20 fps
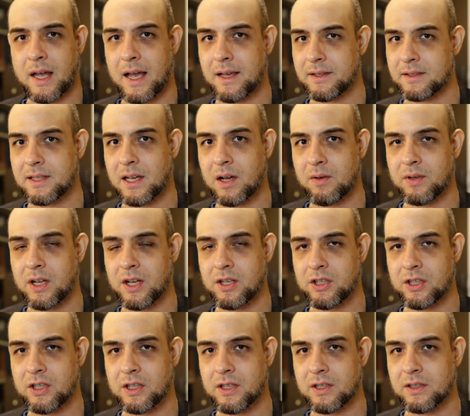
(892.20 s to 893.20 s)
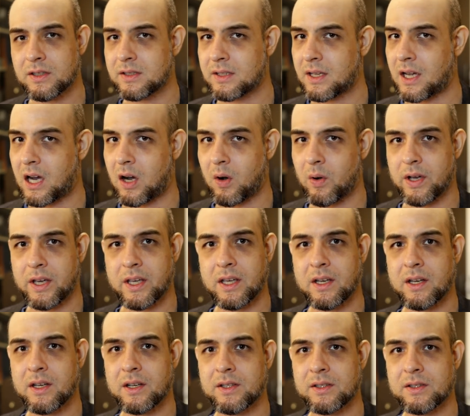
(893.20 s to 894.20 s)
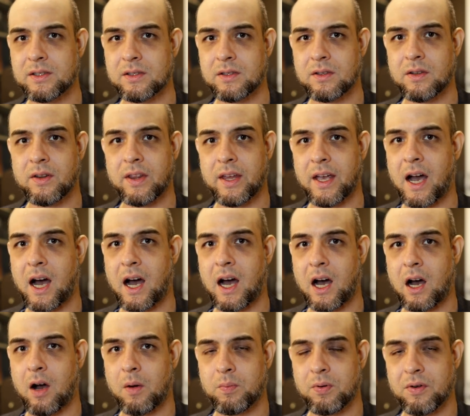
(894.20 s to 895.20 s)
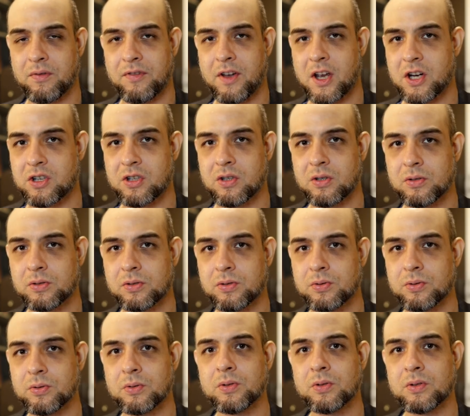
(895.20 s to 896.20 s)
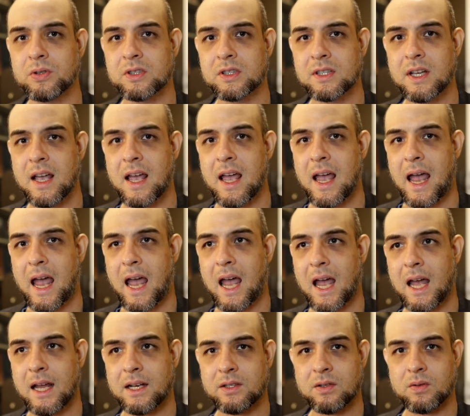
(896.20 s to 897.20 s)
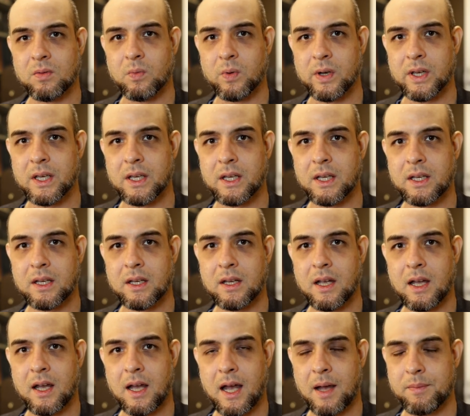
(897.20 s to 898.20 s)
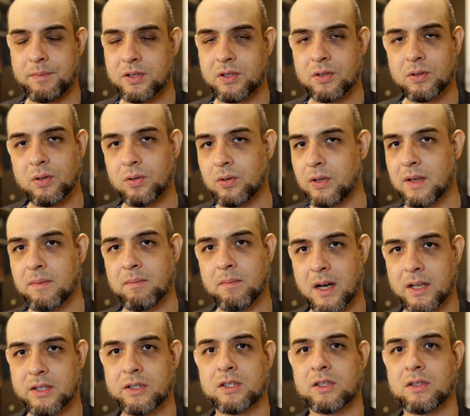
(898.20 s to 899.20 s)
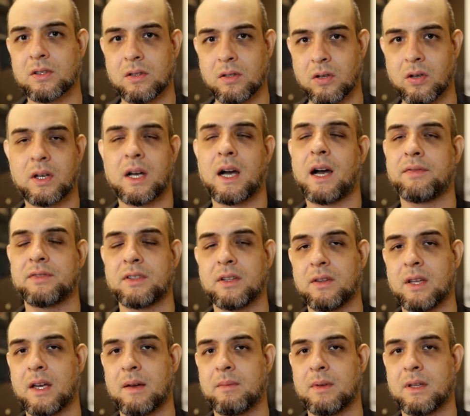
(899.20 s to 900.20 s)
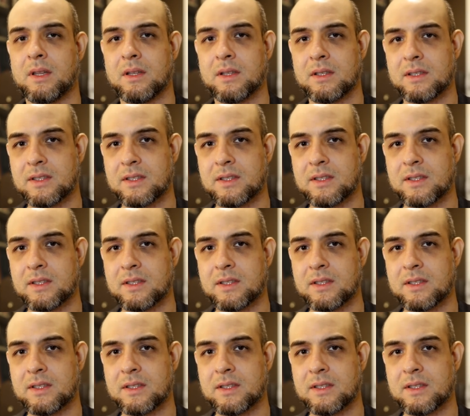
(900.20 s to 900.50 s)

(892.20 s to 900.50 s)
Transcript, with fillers: as sound engineers, our ears, they are our professional tools, and we absolutely must look after them in